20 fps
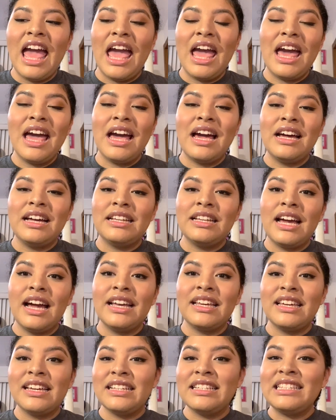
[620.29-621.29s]
And
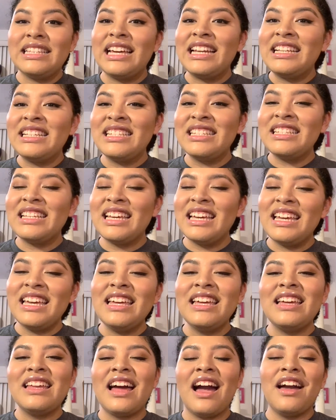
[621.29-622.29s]
I guess that is
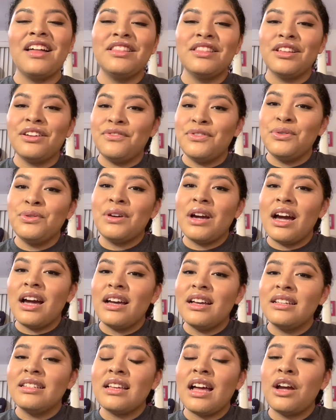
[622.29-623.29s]
it. I love you
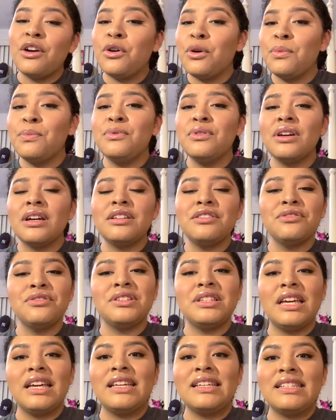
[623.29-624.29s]
guys. I hope you guys are
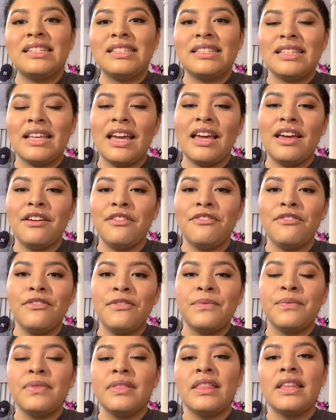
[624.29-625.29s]
staying safe
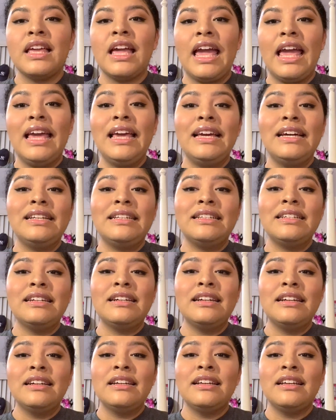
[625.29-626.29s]
and
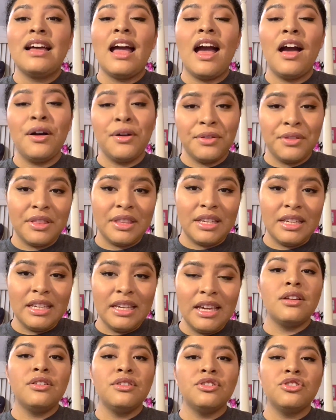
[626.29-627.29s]

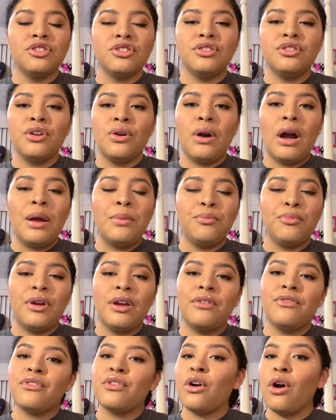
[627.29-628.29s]
healthy, and just know I'm
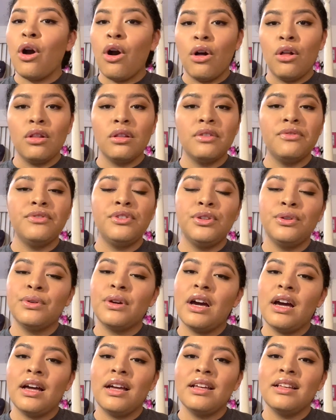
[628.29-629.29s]
praying for all of you
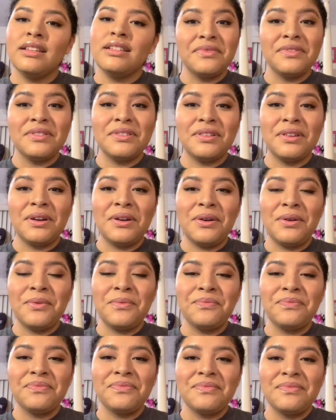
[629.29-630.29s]
guys.
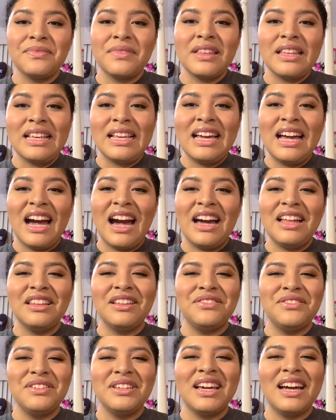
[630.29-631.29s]
So I
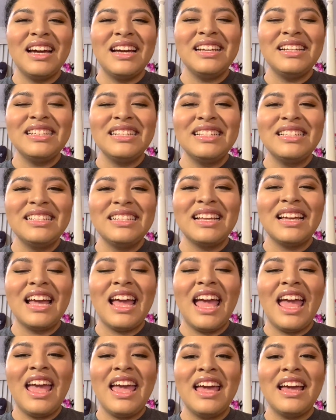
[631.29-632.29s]
love you guys,
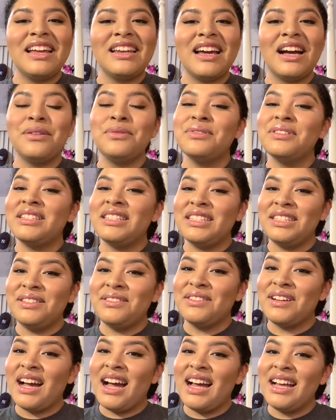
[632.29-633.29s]
and I will see
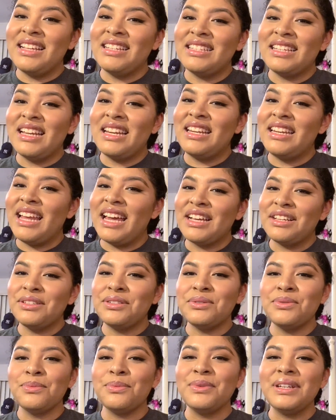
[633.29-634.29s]
you guys
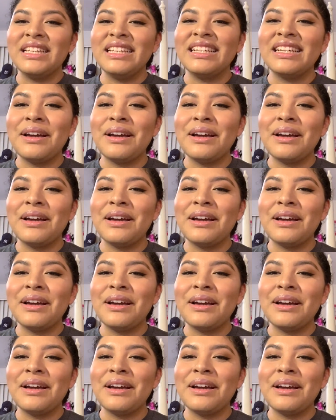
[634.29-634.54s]
next week.